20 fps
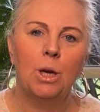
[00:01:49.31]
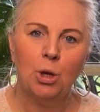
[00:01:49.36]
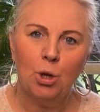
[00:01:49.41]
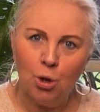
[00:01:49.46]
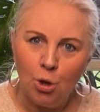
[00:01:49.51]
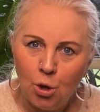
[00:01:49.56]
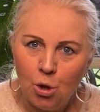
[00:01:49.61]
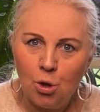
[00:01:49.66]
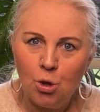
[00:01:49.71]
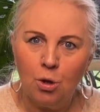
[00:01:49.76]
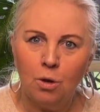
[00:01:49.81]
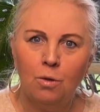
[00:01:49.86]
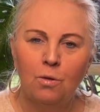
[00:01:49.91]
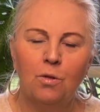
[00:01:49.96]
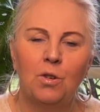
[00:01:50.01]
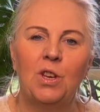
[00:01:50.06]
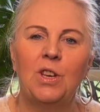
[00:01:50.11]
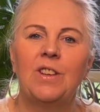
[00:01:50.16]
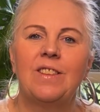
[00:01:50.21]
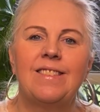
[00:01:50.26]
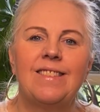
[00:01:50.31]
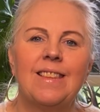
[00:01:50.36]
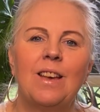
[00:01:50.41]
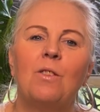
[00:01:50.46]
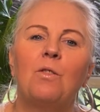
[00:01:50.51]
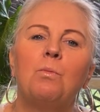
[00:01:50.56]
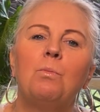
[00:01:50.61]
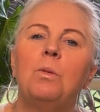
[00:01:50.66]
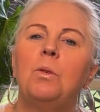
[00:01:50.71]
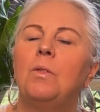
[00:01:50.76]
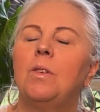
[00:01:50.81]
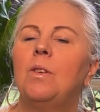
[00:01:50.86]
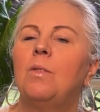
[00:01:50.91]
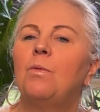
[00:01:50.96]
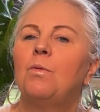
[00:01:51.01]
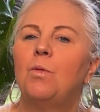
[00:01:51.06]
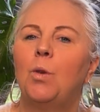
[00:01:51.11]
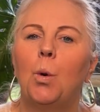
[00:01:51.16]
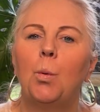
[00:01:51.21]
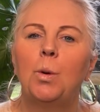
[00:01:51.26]
you do for yourself moving
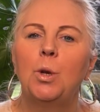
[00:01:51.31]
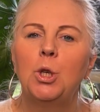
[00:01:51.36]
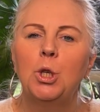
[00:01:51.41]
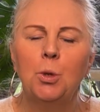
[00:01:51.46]
forward.